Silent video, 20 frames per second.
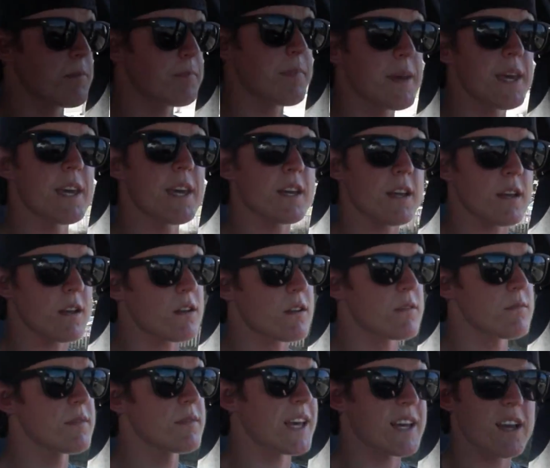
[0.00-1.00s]
to
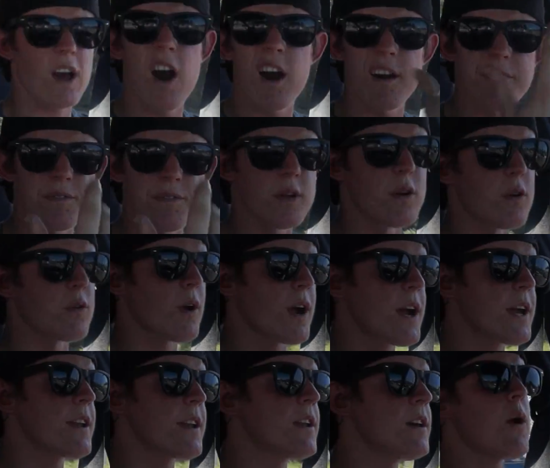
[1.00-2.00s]
being like off load,
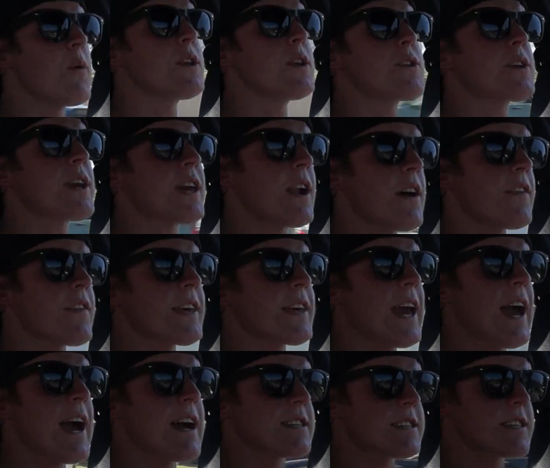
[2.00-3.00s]
right? Now when you get on the
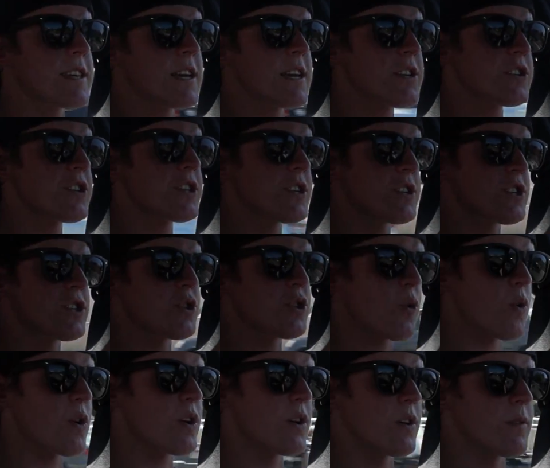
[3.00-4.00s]
gas, the engine
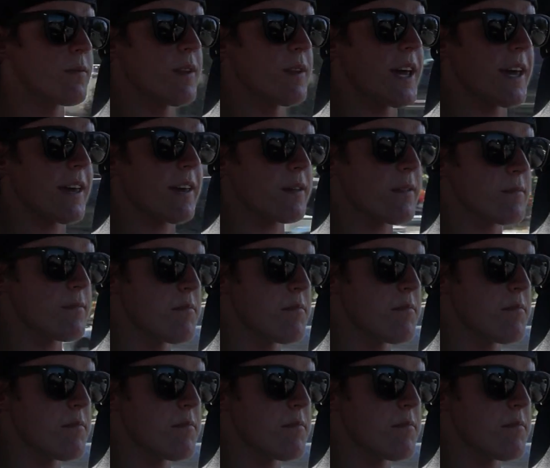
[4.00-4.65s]
sort of like